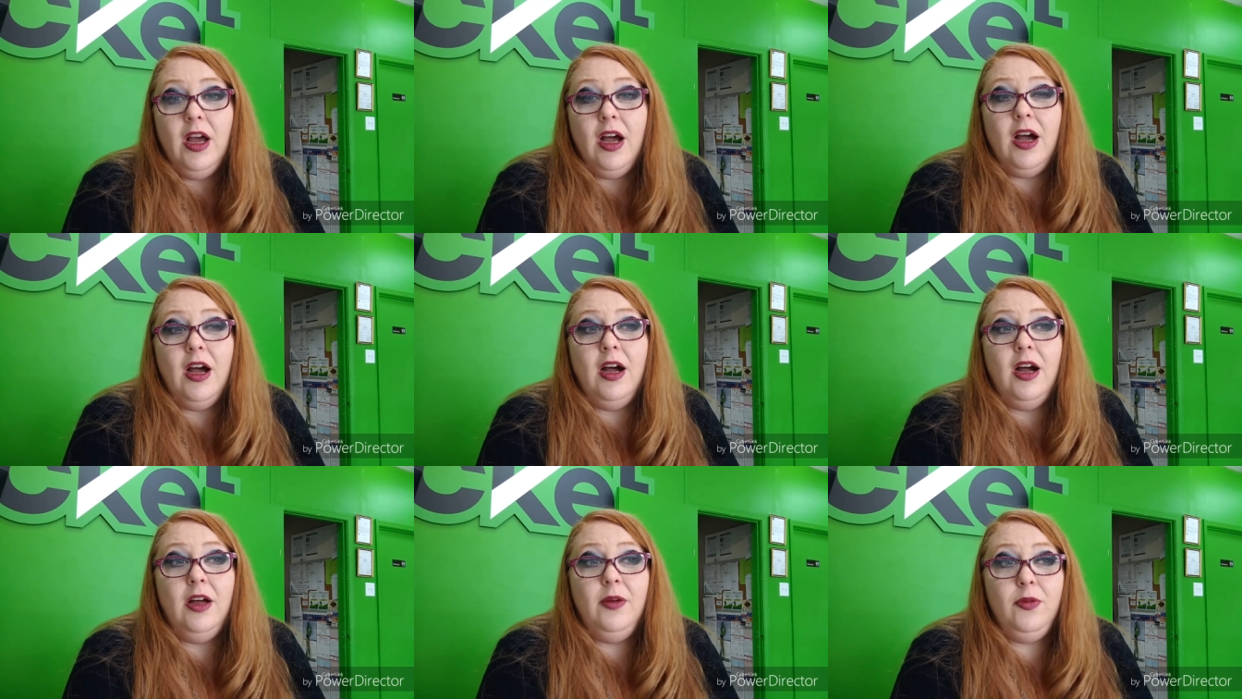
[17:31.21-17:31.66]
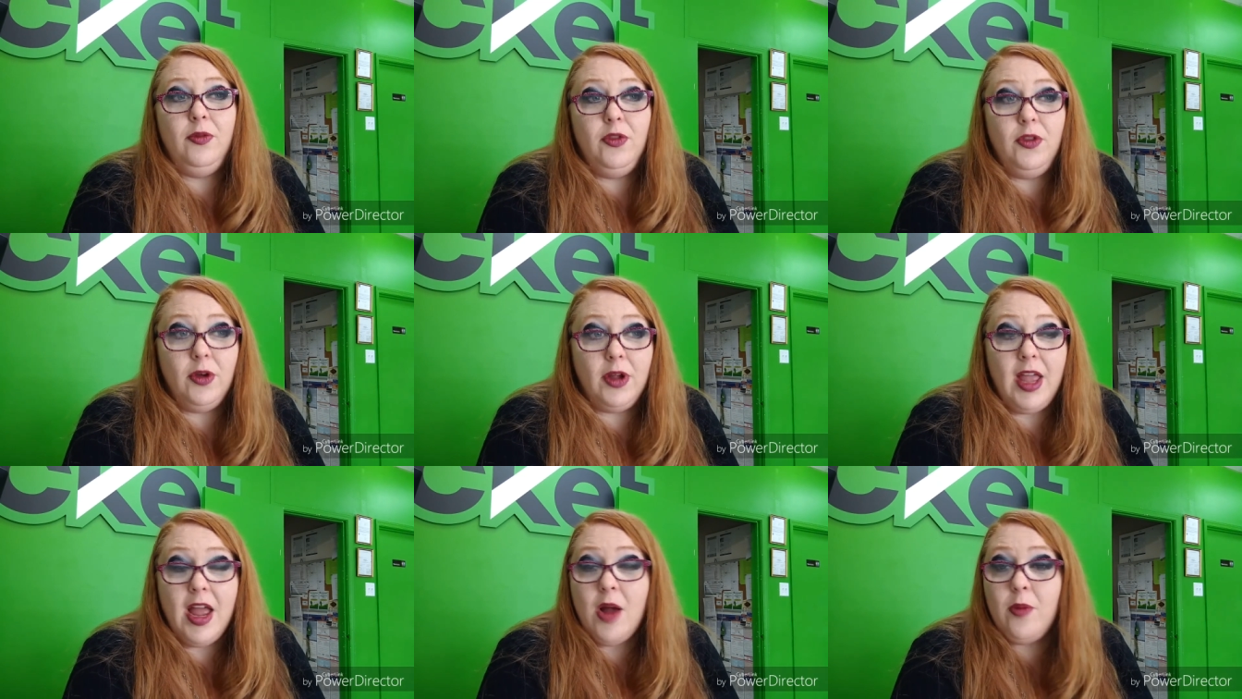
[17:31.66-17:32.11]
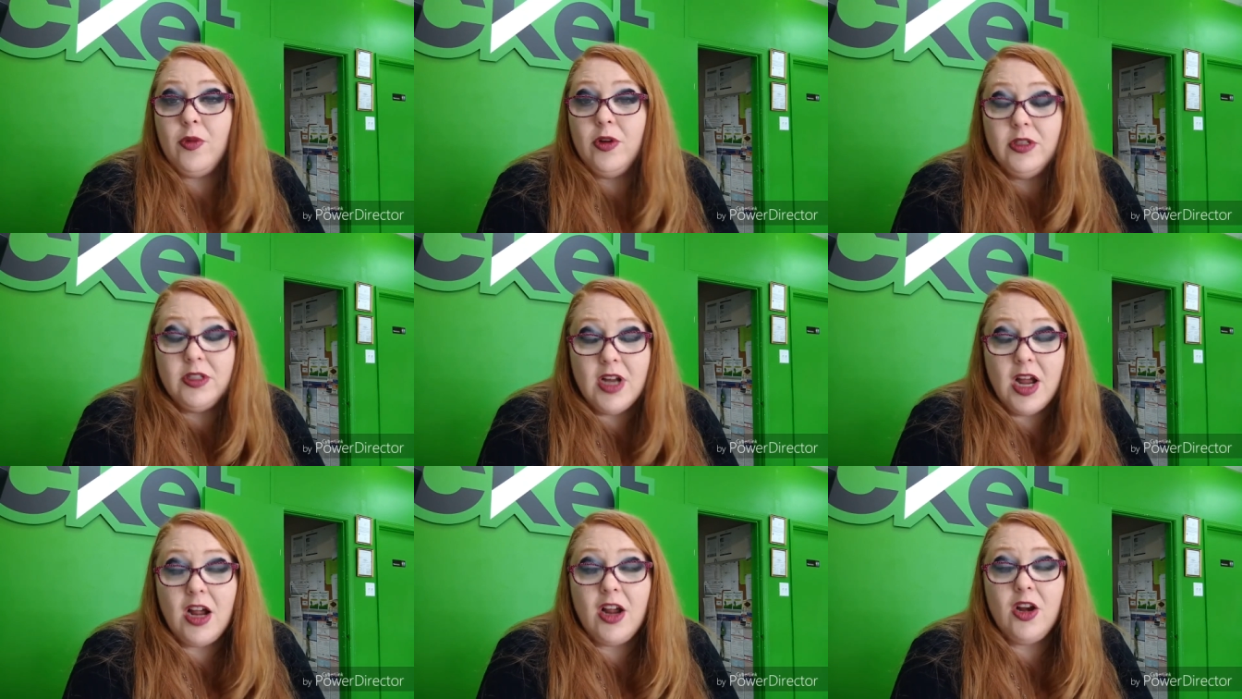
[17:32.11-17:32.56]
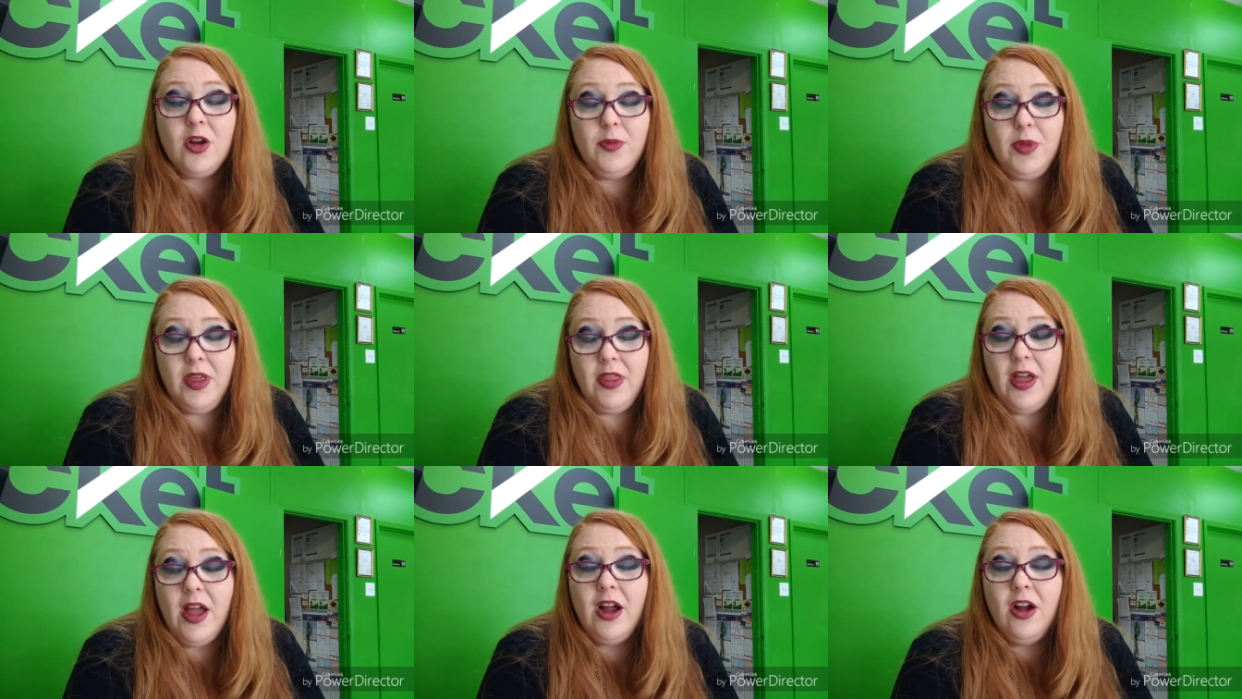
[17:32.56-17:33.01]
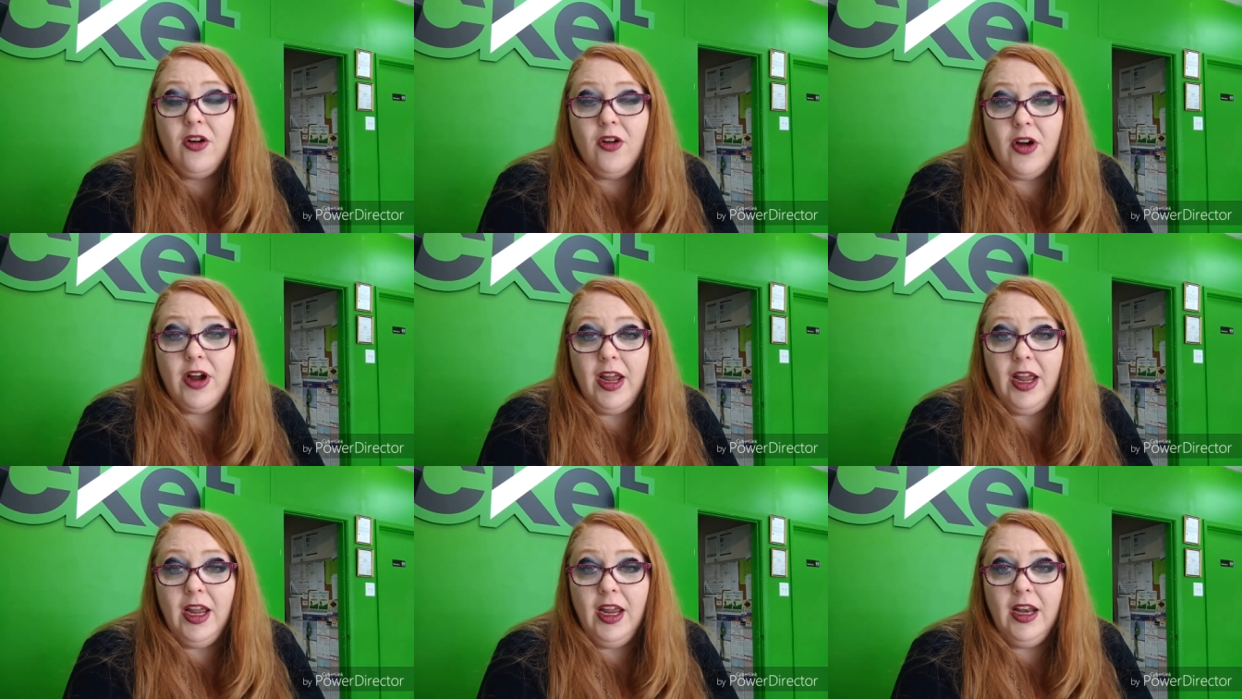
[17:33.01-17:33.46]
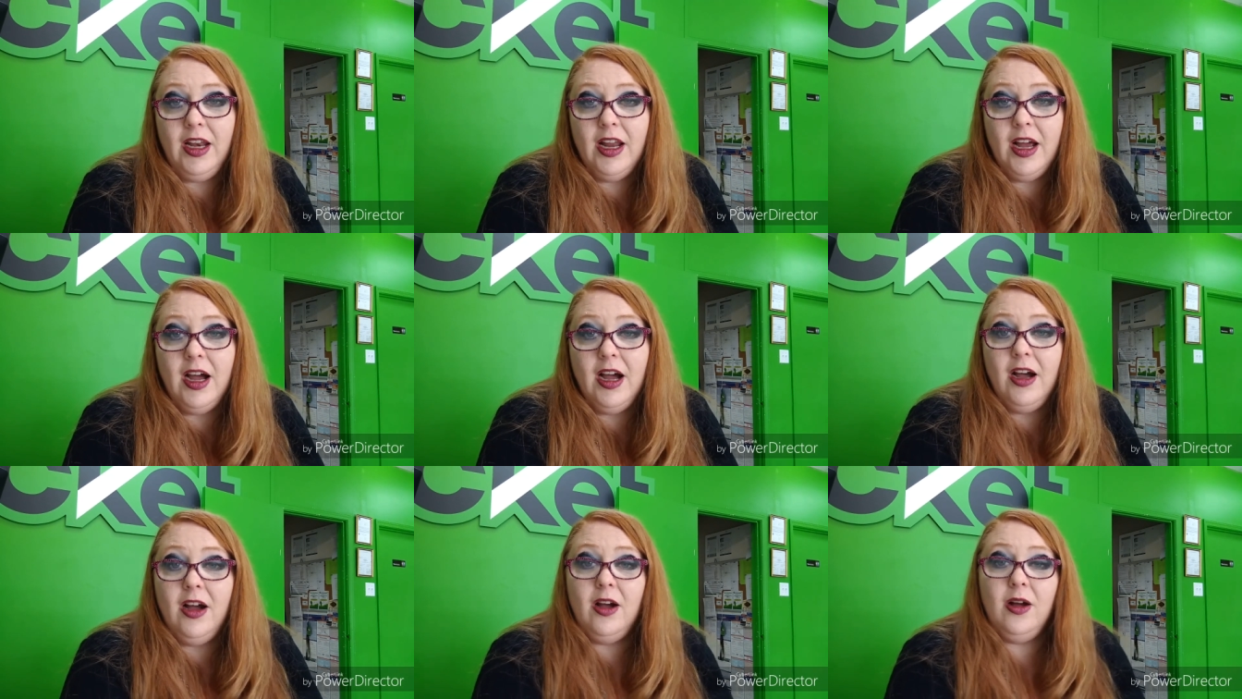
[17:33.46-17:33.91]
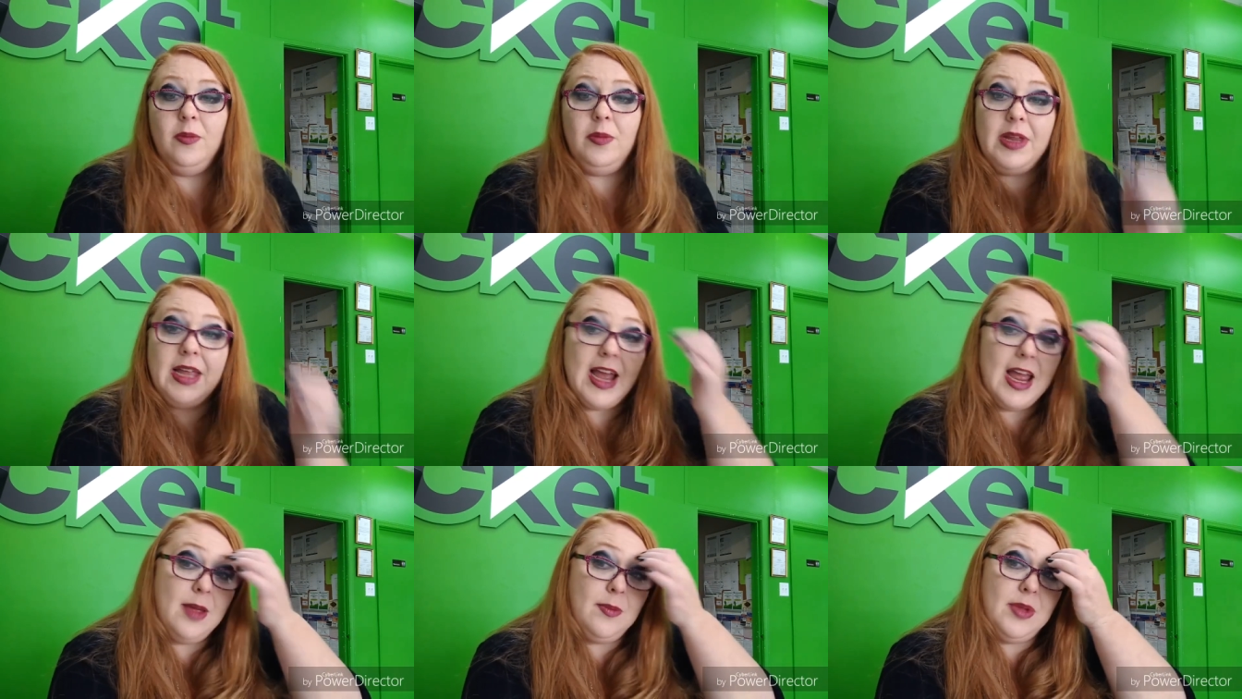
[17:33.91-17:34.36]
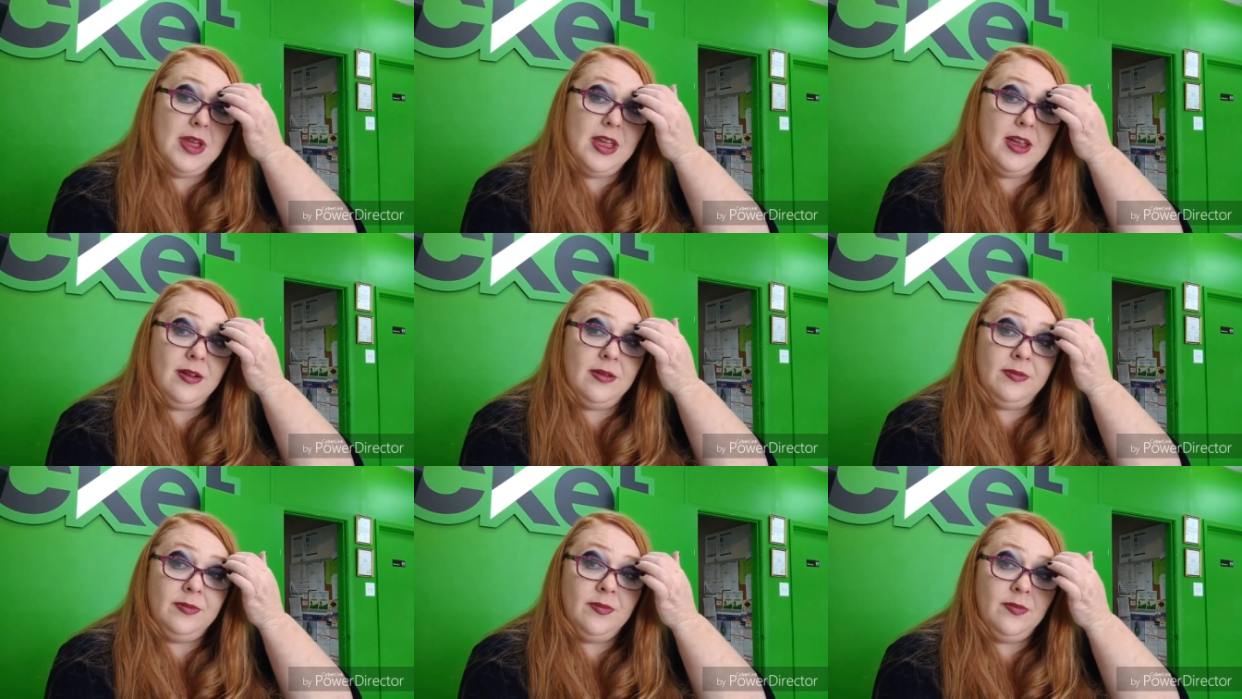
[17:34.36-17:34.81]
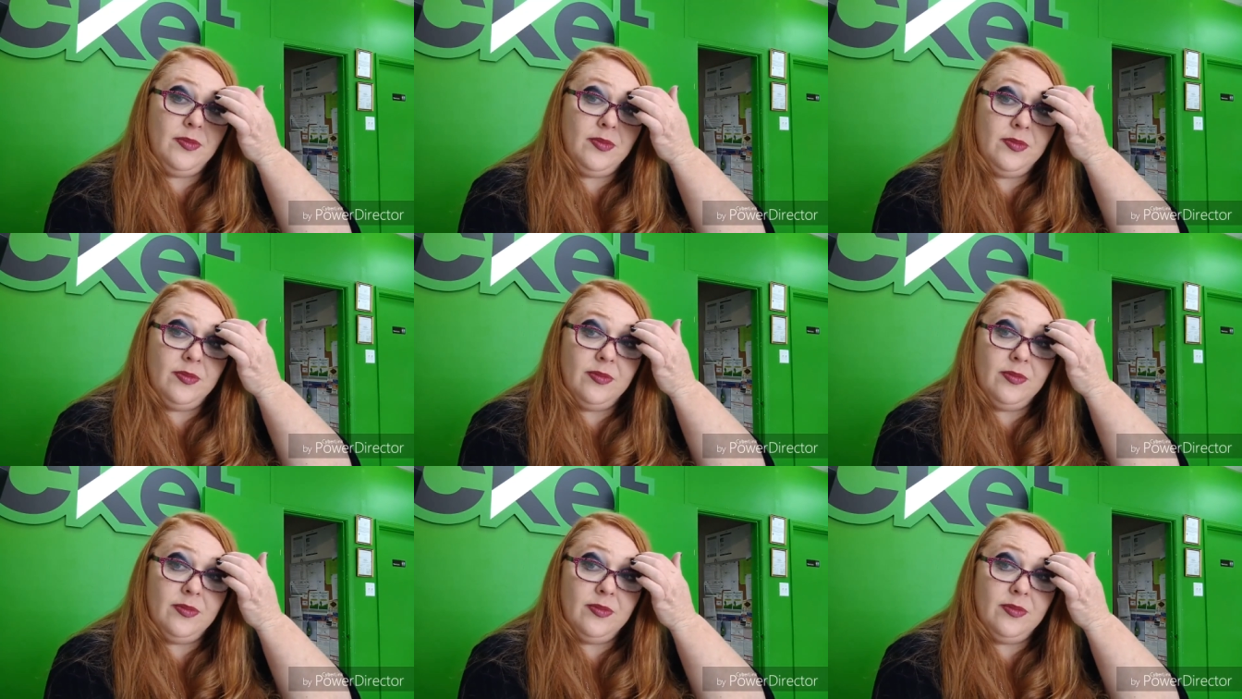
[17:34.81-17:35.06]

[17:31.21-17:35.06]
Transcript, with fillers: the camera's not going to be that great. Gaming,